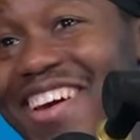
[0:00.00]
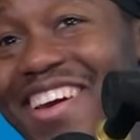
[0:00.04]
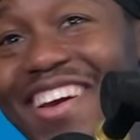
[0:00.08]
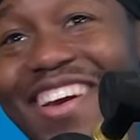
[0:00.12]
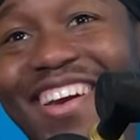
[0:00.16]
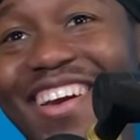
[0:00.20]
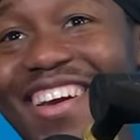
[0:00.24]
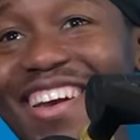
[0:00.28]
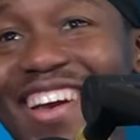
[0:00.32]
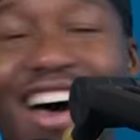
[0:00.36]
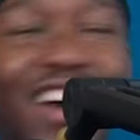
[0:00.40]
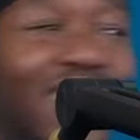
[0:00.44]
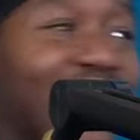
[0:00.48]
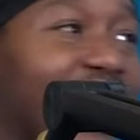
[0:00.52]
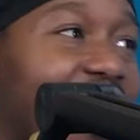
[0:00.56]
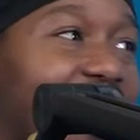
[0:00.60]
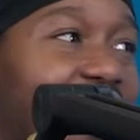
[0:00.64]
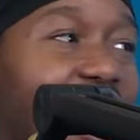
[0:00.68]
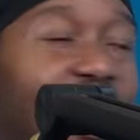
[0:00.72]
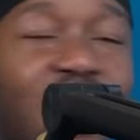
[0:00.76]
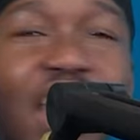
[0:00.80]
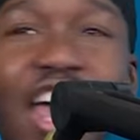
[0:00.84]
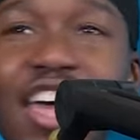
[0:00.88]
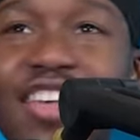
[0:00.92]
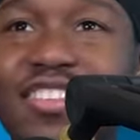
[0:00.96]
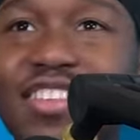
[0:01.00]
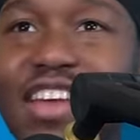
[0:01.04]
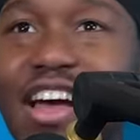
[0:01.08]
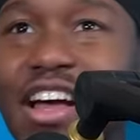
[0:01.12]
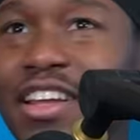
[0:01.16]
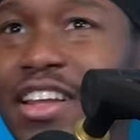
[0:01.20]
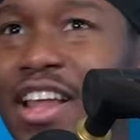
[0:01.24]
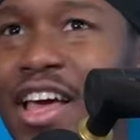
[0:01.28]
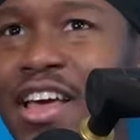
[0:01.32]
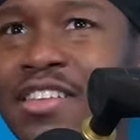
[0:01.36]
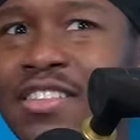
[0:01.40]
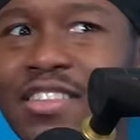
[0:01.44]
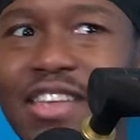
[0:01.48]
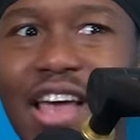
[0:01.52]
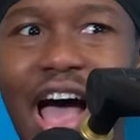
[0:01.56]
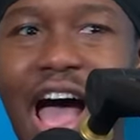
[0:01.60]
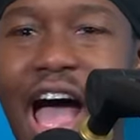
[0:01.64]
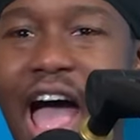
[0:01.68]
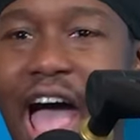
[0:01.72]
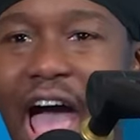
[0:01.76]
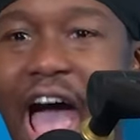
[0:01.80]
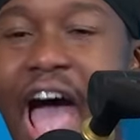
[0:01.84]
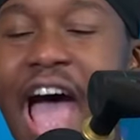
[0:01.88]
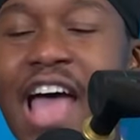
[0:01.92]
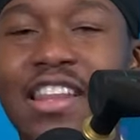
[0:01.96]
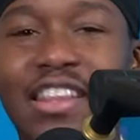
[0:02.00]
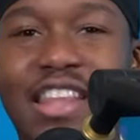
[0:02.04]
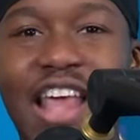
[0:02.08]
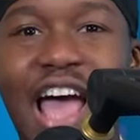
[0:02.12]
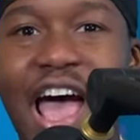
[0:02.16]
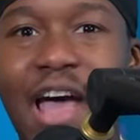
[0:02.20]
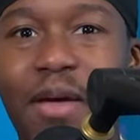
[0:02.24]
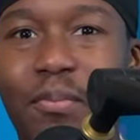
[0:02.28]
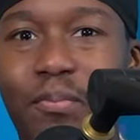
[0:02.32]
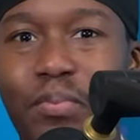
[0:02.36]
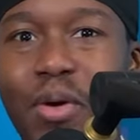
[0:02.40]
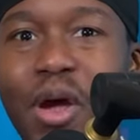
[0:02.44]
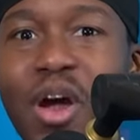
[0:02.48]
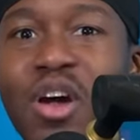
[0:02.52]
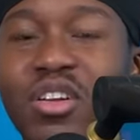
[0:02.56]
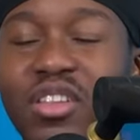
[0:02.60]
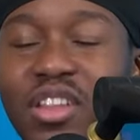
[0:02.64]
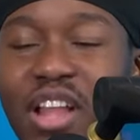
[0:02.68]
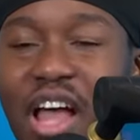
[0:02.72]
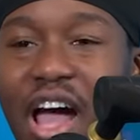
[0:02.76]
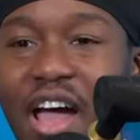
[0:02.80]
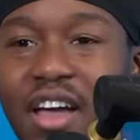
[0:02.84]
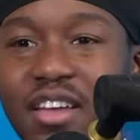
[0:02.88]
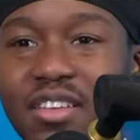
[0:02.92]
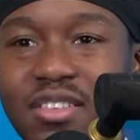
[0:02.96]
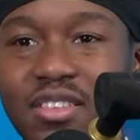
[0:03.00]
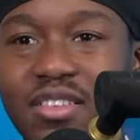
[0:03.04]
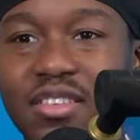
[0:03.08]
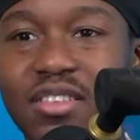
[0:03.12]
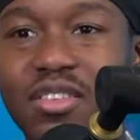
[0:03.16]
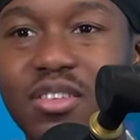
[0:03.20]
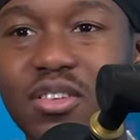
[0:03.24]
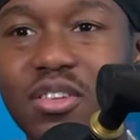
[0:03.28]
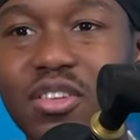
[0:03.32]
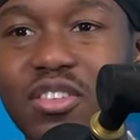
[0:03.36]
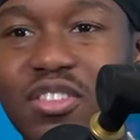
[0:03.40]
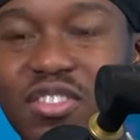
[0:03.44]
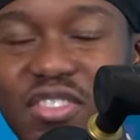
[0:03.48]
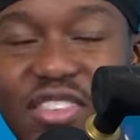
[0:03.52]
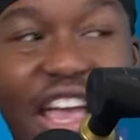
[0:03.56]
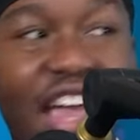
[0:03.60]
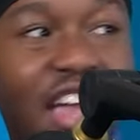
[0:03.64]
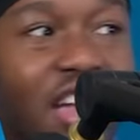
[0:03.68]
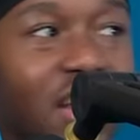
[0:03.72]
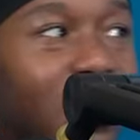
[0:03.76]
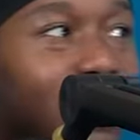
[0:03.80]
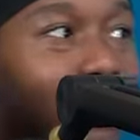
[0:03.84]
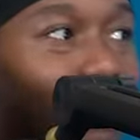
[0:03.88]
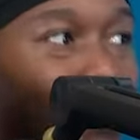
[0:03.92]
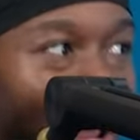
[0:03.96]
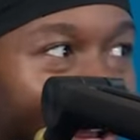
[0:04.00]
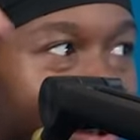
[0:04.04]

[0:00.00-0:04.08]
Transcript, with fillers: Then. Unless, unless, unless I had that paralyzed in the state beginning?